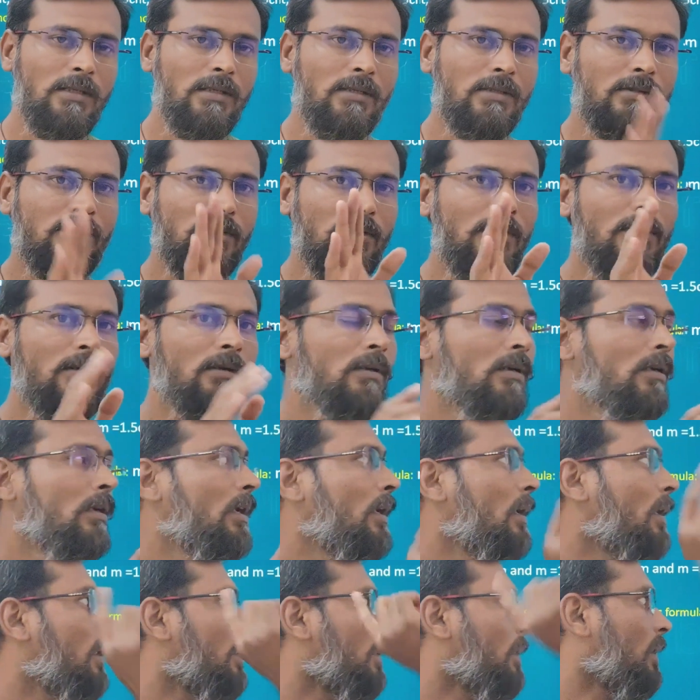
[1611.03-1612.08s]
So
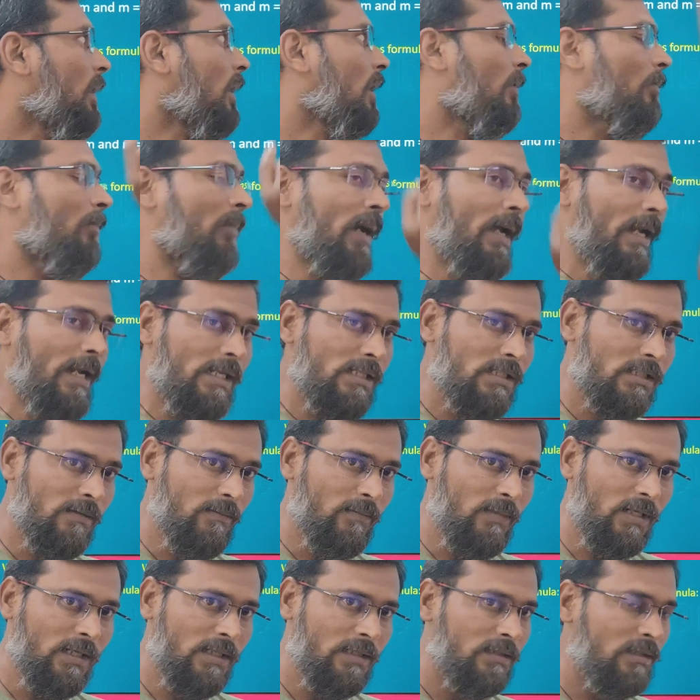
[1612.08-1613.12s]
their minus
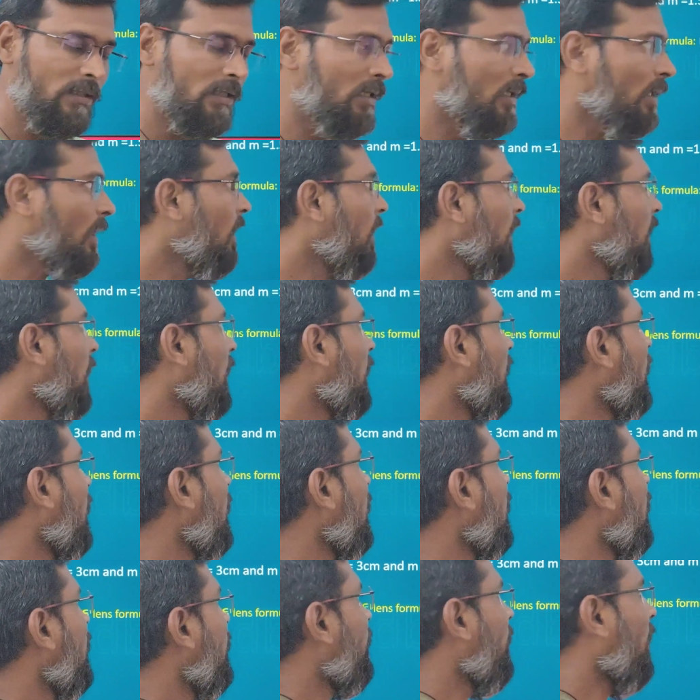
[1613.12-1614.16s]
symbol is there,
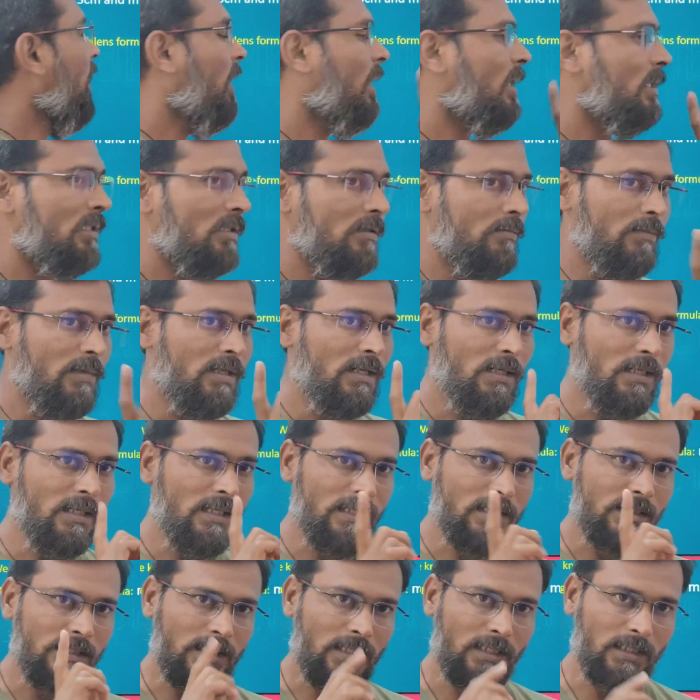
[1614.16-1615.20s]
here minus symbol
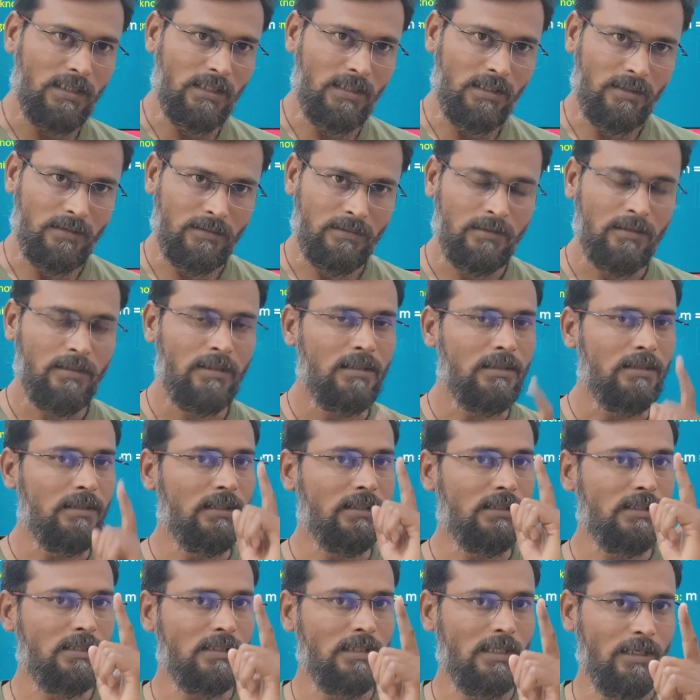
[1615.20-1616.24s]
is not there.
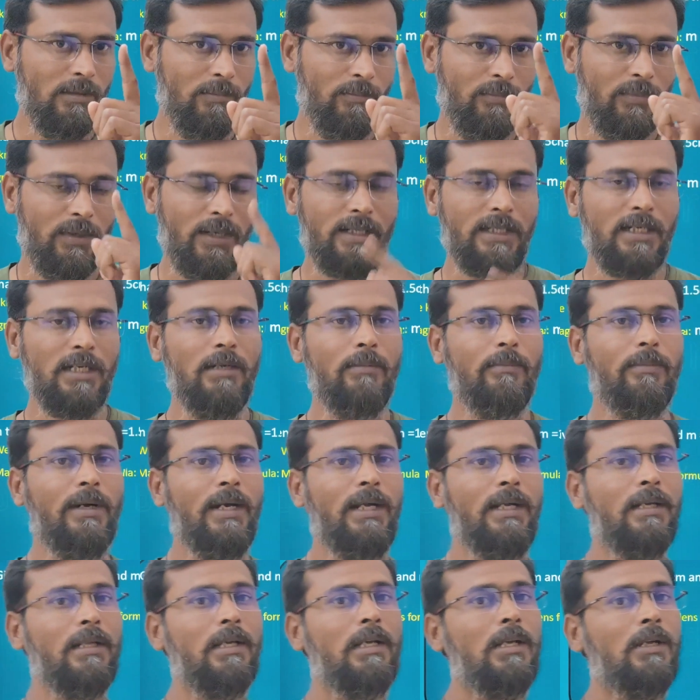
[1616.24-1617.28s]
This is the important
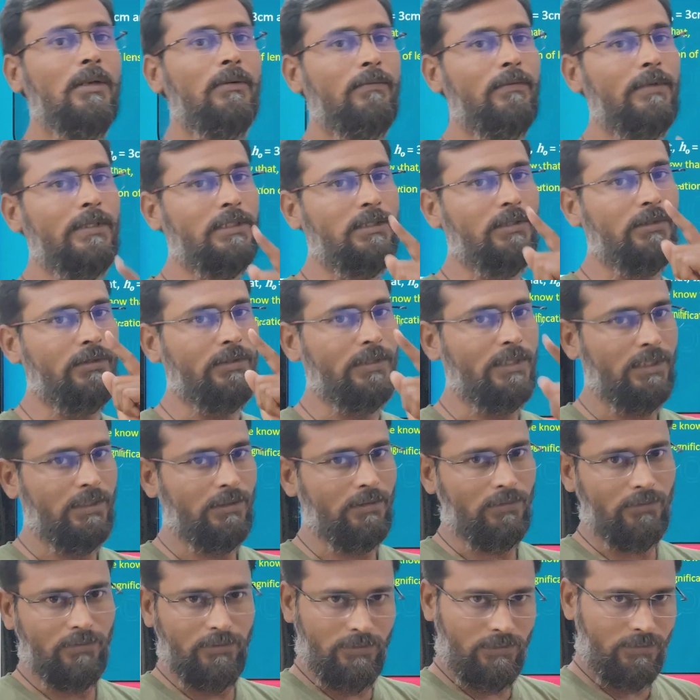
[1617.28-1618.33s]
point which you need
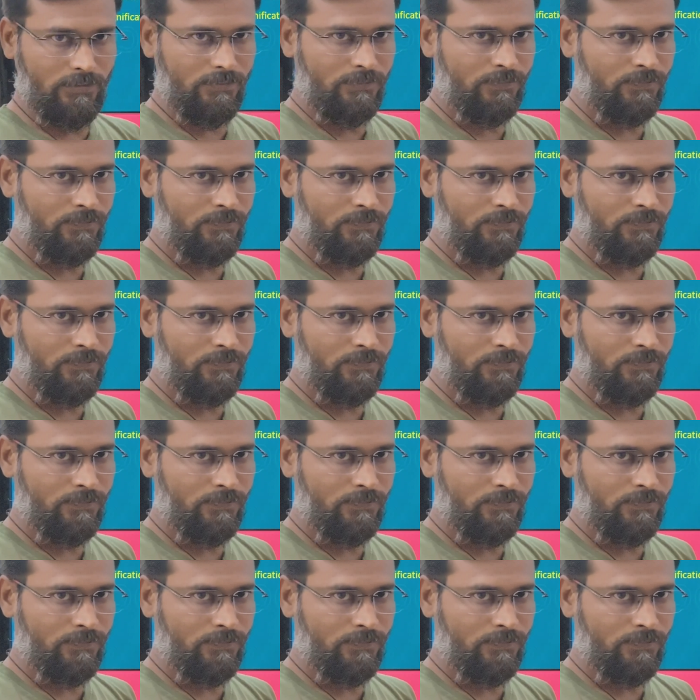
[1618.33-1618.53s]
to note.